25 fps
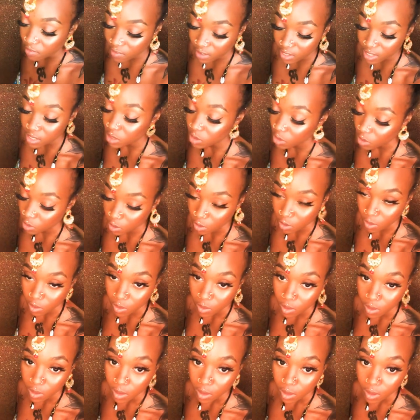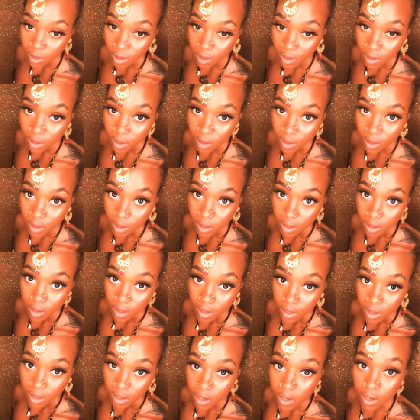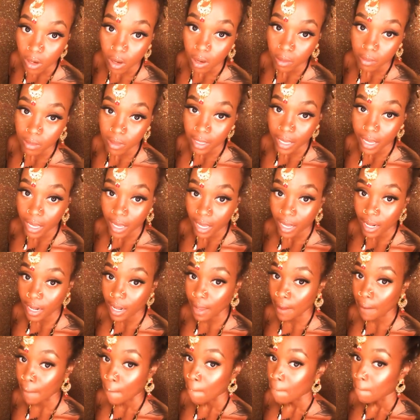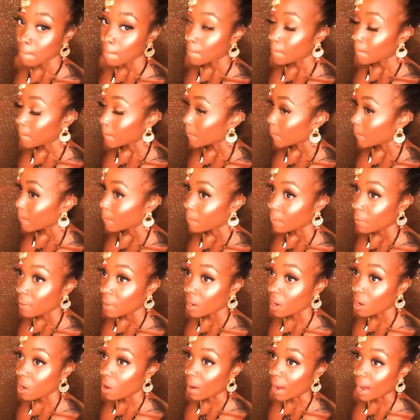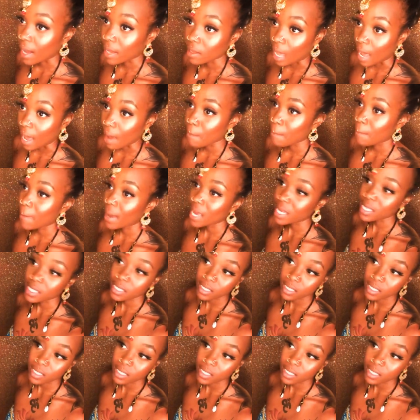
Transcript: physical. You know what I'm saying? Like, oh, I may